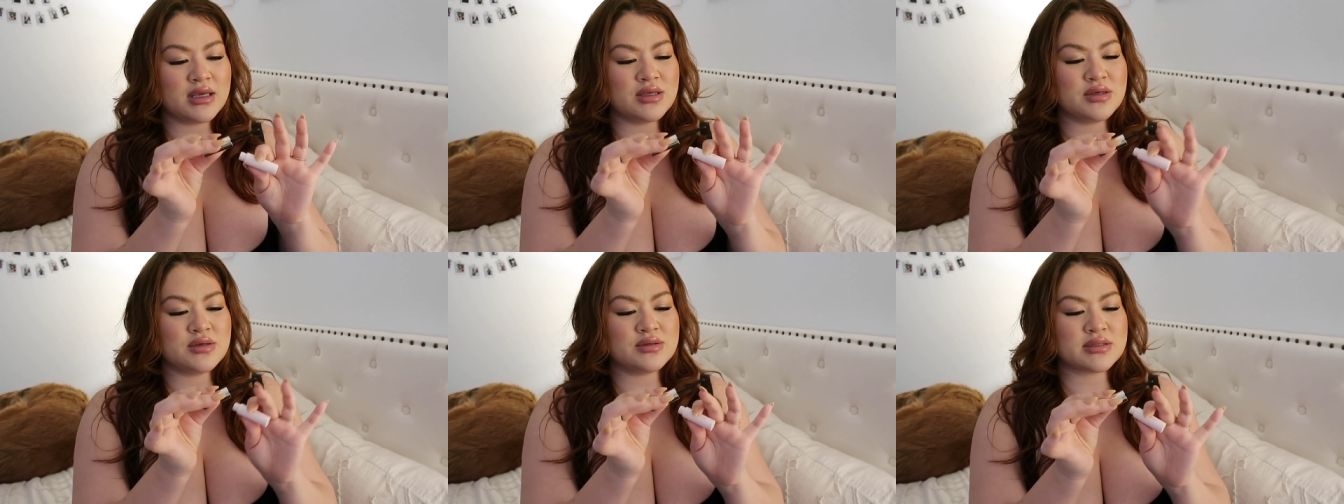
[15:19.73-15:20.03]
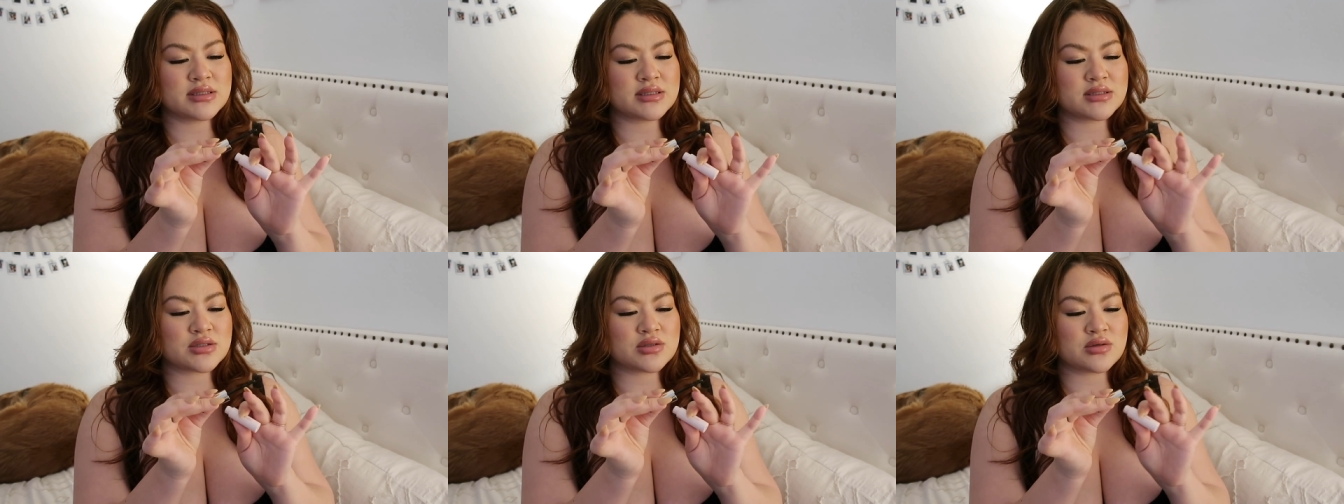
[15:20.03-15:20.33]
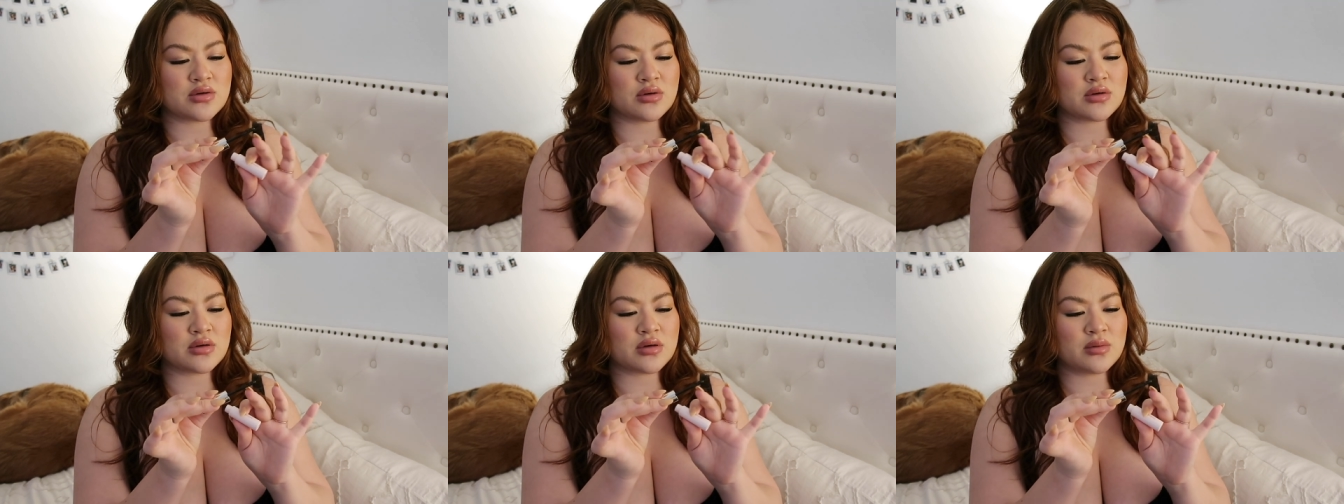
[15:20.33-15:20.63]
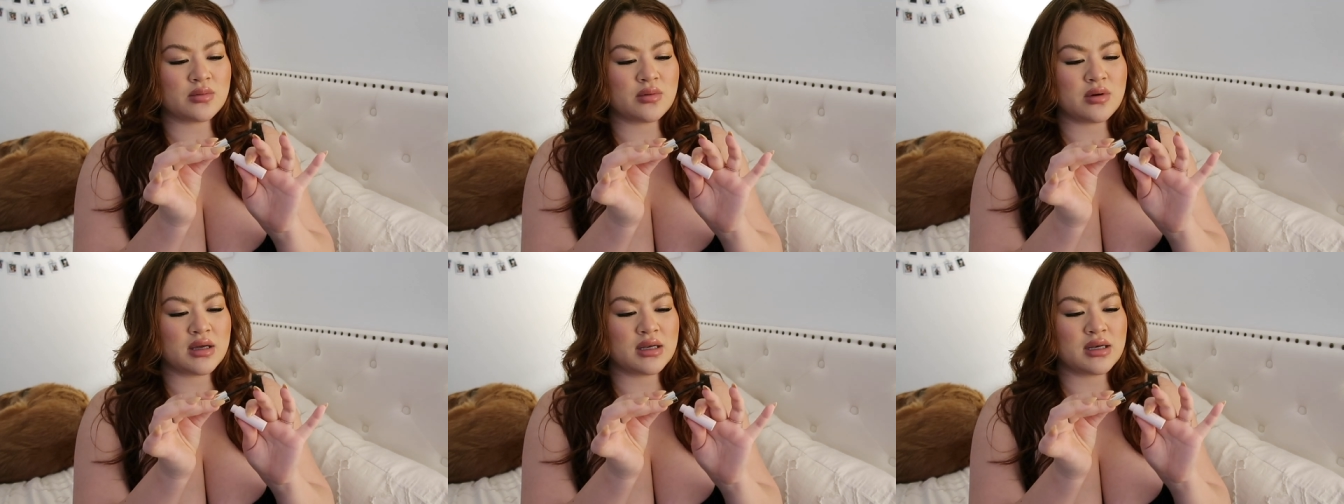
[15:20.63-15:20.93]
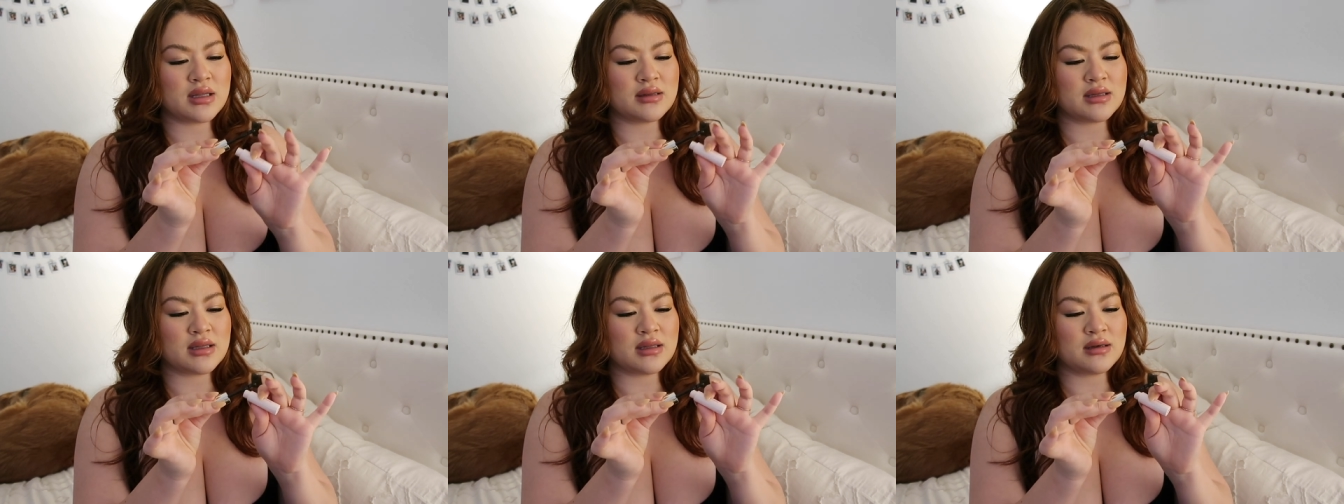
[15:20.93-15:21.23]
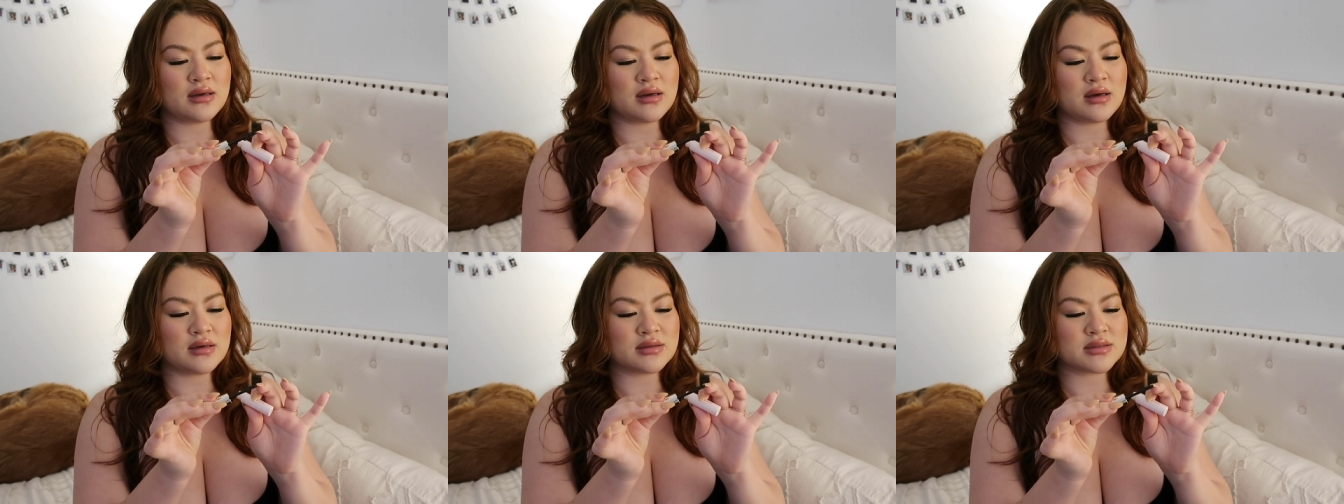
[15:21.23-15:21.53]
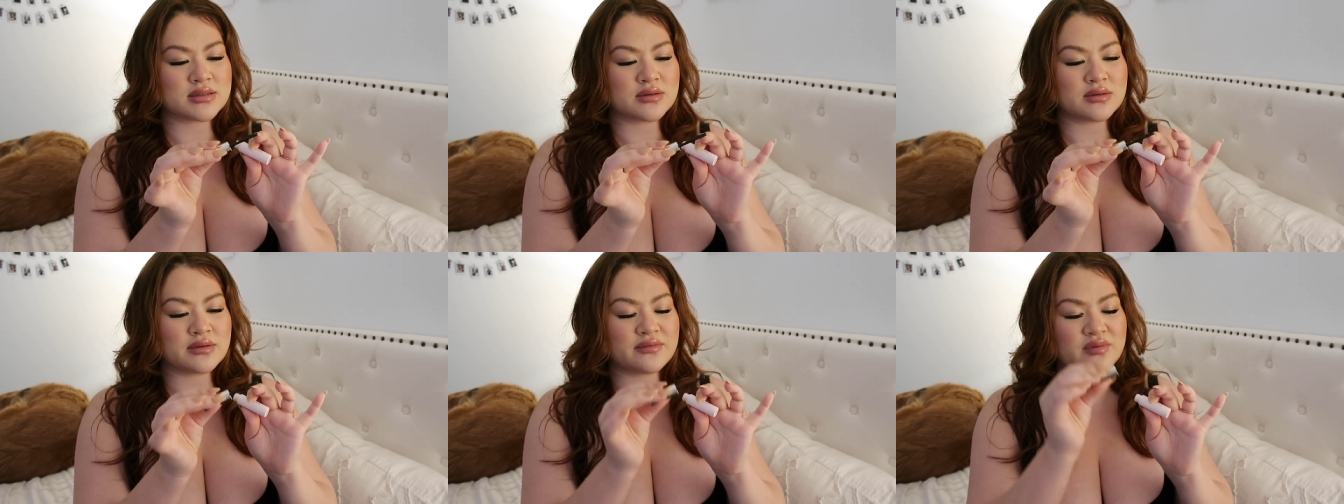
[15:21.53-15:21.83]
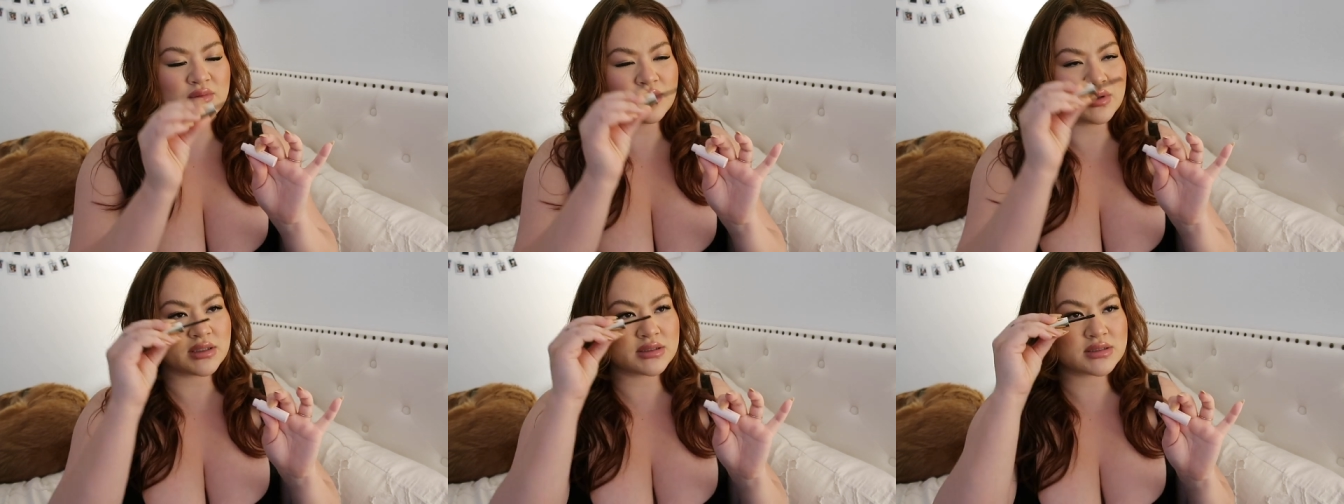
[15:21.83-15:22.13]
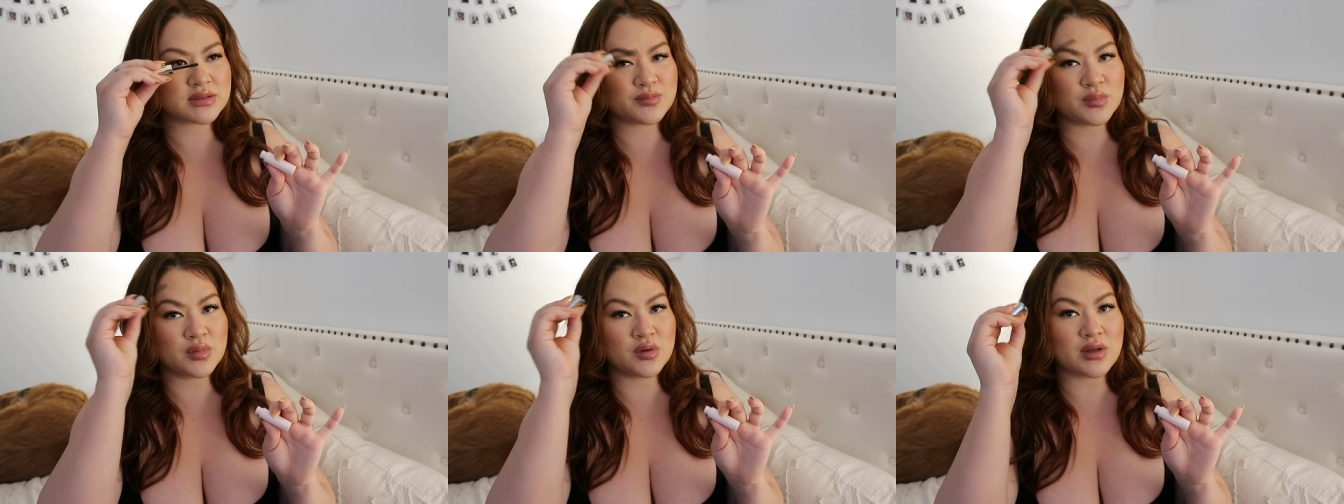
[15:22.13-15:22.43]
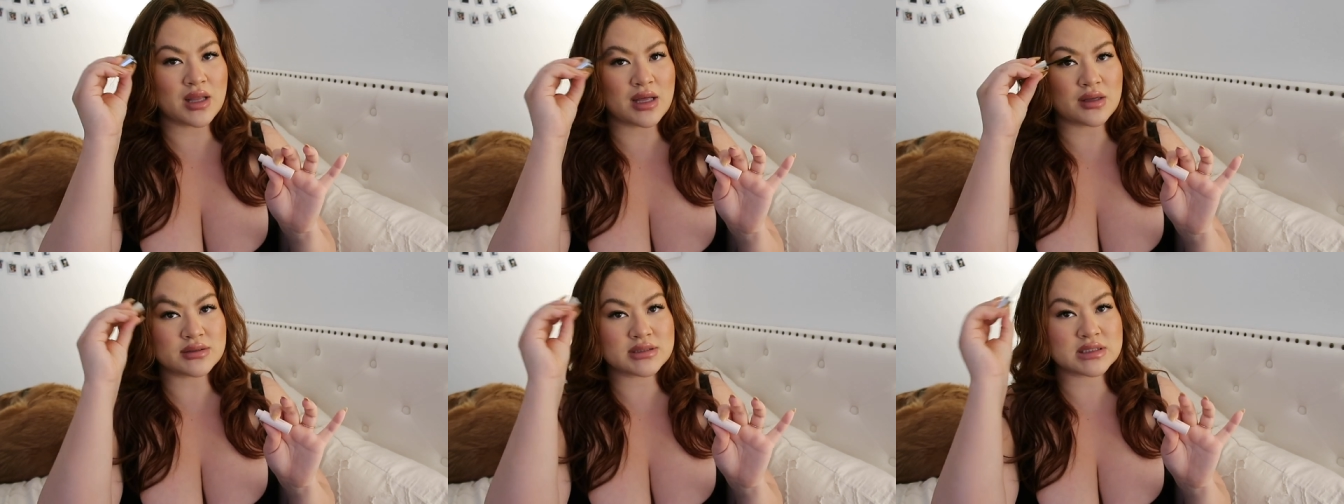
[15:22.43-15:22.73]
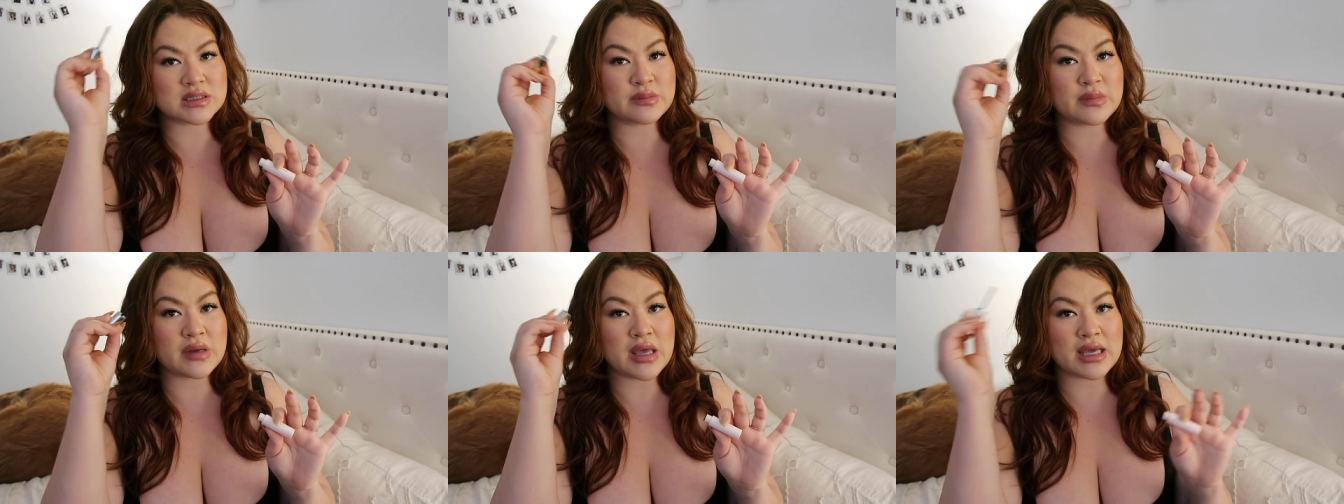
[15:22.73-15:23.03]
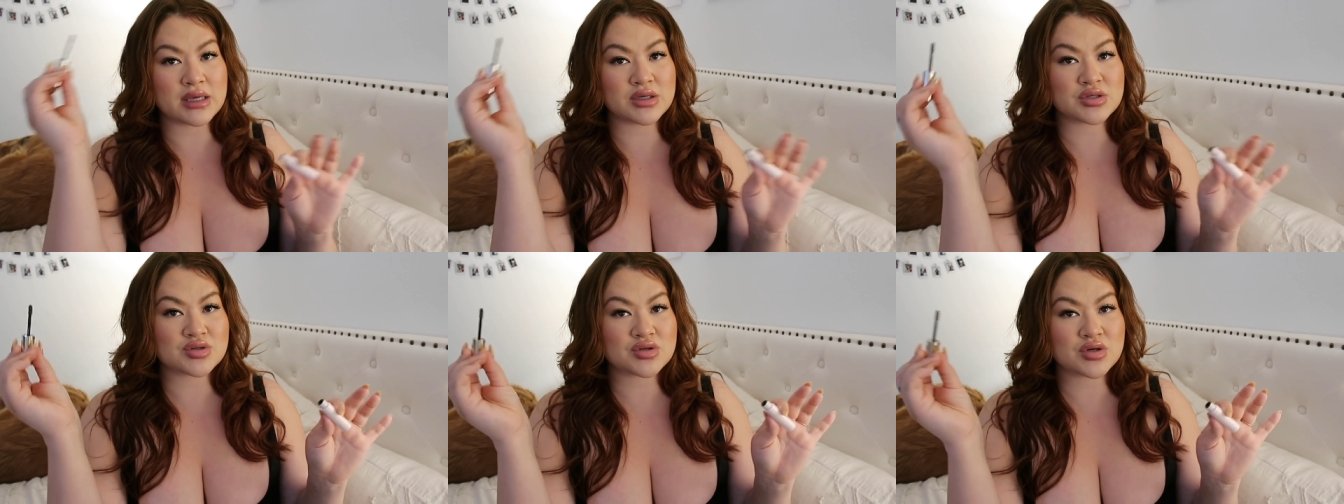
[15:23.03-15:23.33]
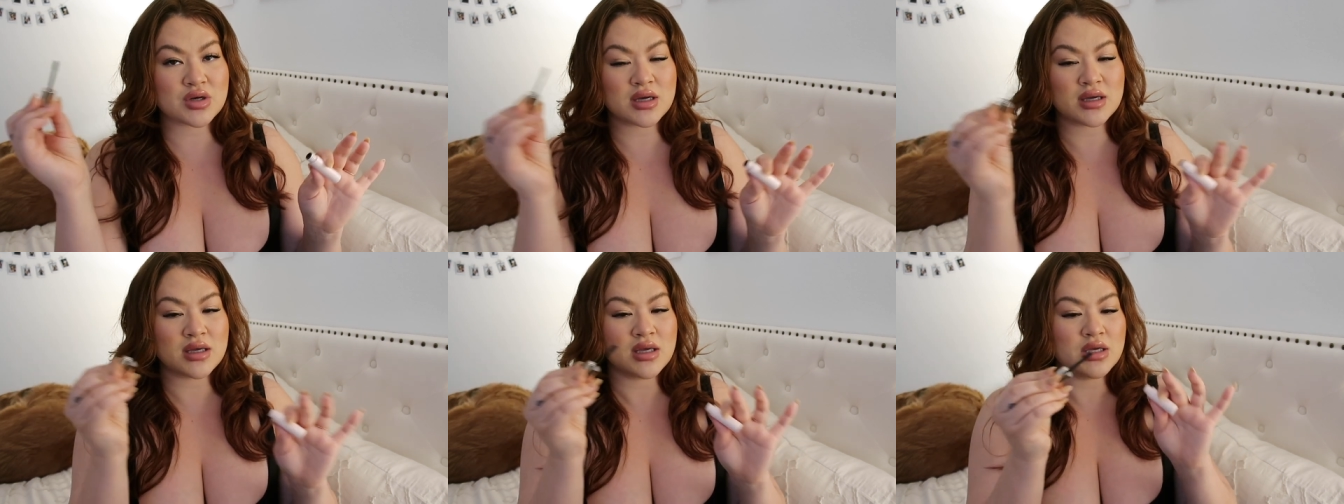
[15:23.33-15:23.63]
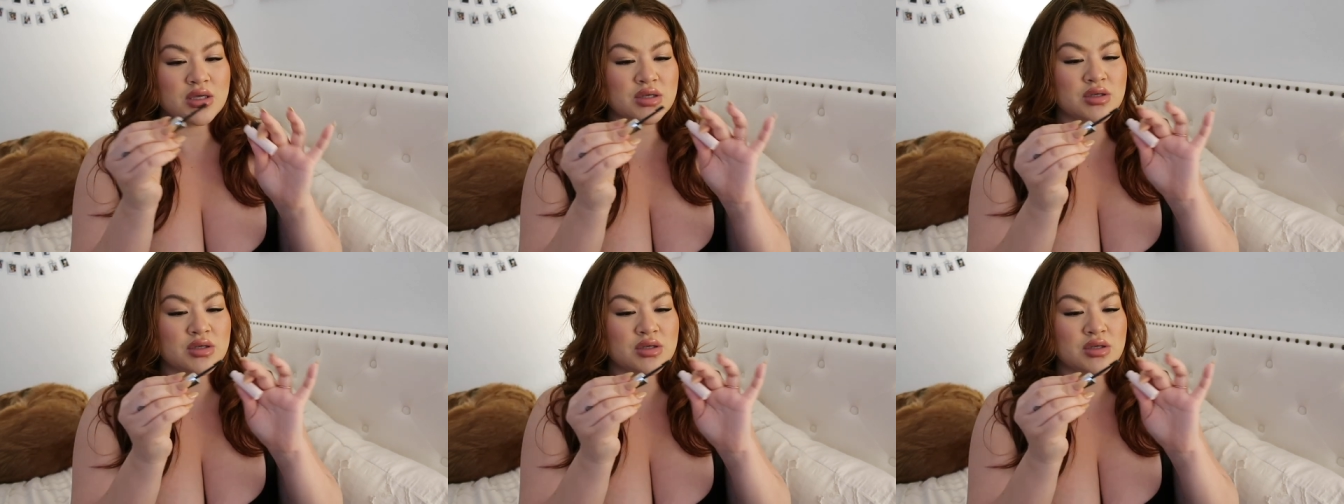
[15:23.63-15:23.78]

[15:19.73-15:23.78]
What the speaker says: use the shorter one, and then also if you want to spool out some extra,